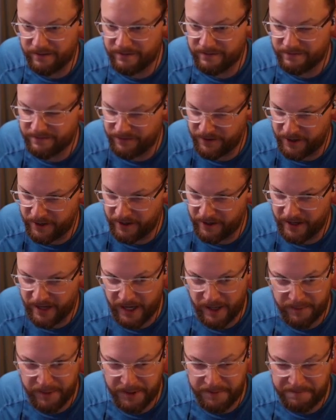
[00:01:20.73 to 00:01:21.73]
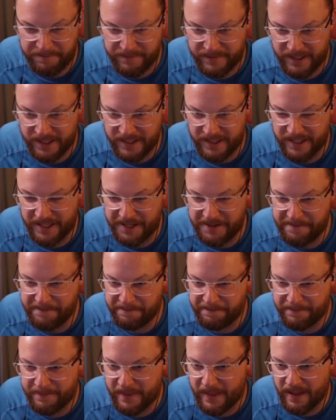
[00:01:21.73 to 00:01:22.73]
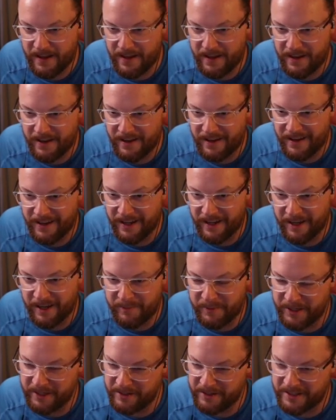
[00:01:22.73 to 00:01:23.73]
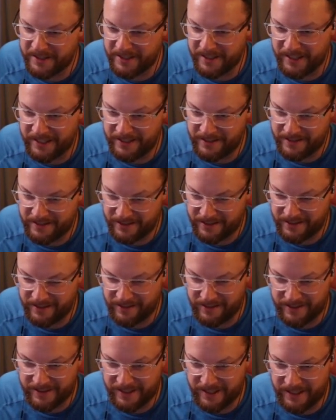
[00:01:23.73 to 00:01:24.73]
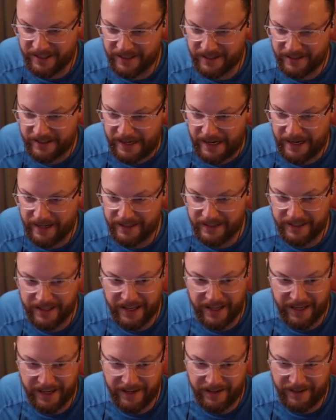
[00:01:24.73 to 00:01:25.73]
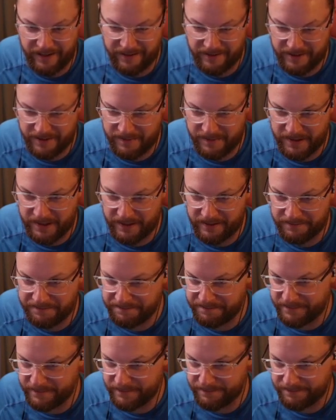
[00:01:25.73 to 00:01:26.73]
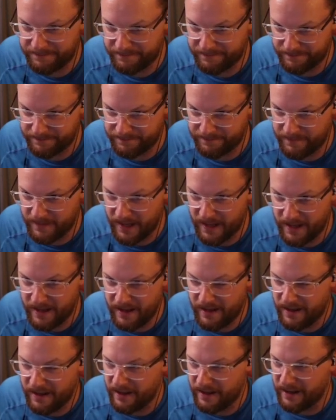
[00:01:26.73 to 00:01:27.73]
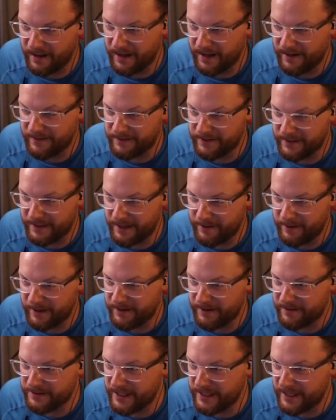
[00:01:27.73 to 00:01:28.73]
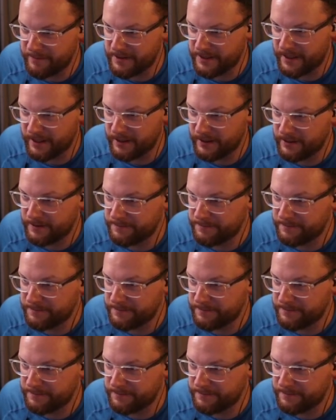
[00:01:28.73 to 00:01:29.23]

very common to see. But it looks nice. It looks like cotton candy or something. After that, we have Samsung.